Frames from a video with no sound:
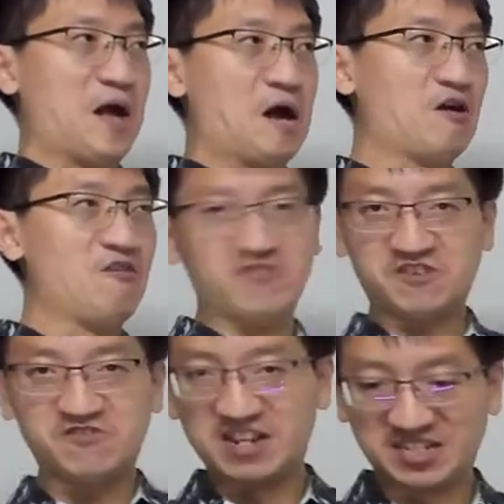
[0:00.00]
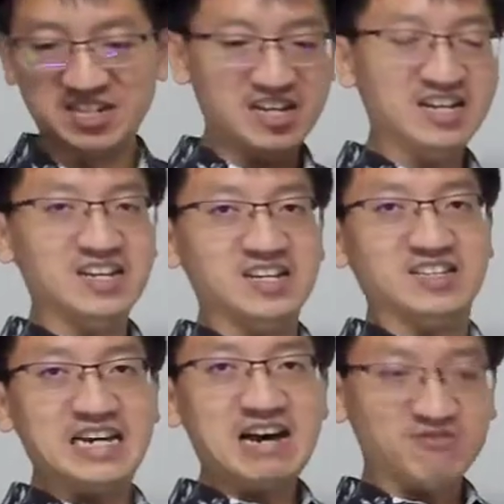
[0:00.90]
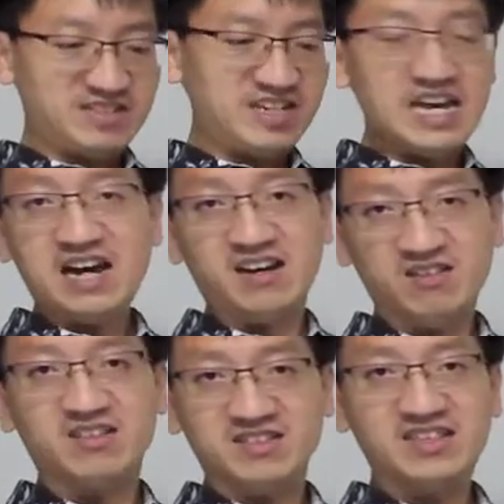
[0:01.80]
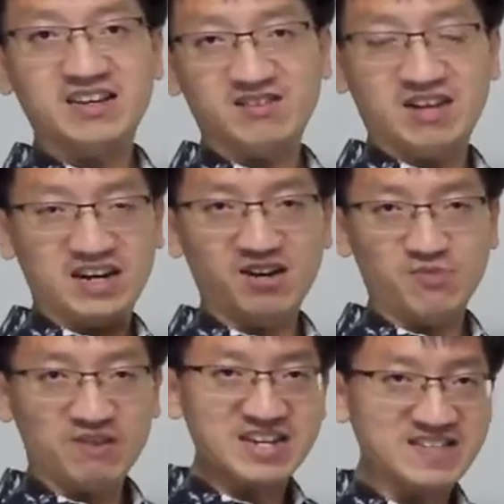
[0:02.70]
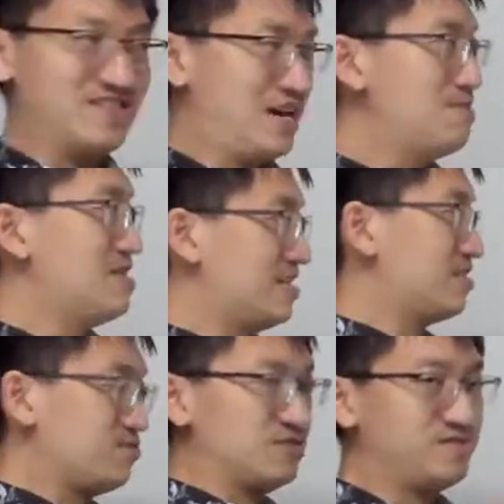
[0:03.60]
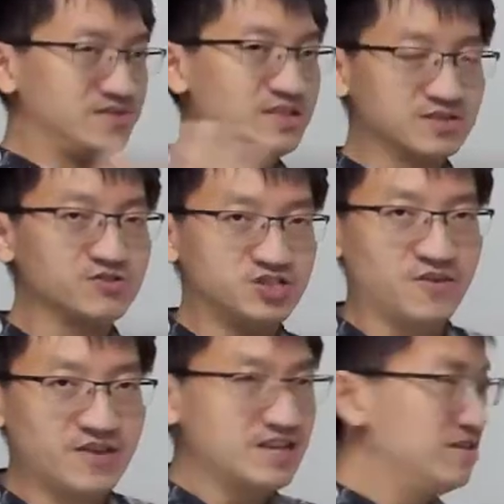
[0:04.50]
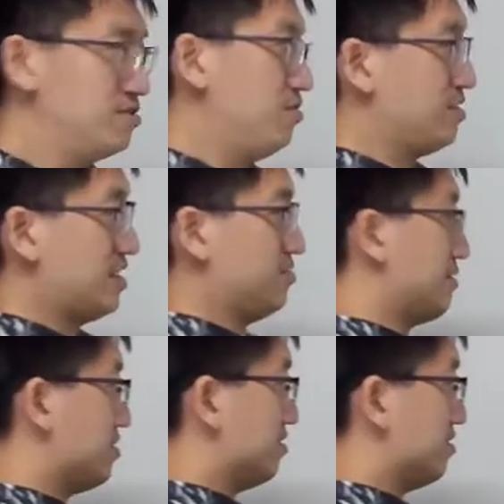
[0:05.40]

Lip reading: configuration. Then I'll say, yeah, that, well done. I mean, that's a good job, right? So okay, so I'm going to